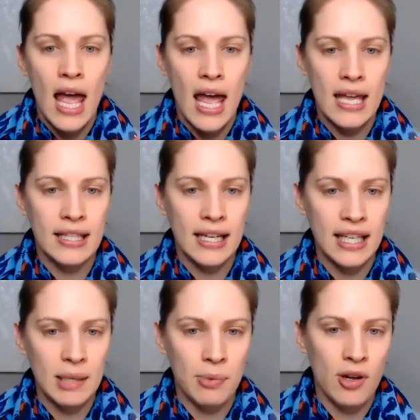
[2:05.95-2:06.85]
And I
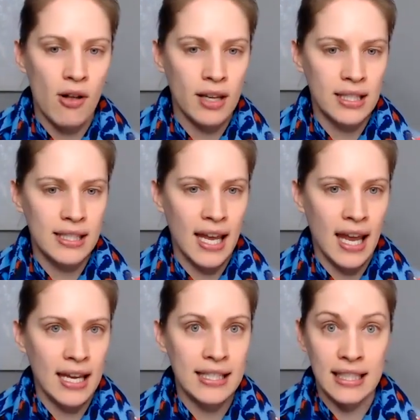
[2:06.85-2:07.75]
keep it all
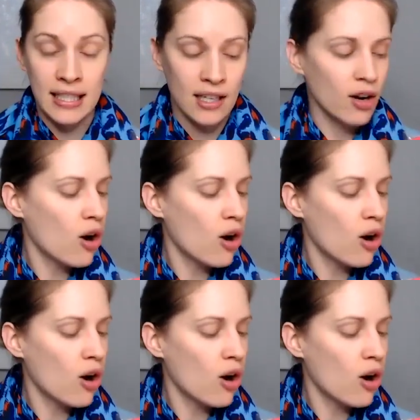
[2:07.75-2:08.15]
contained in here.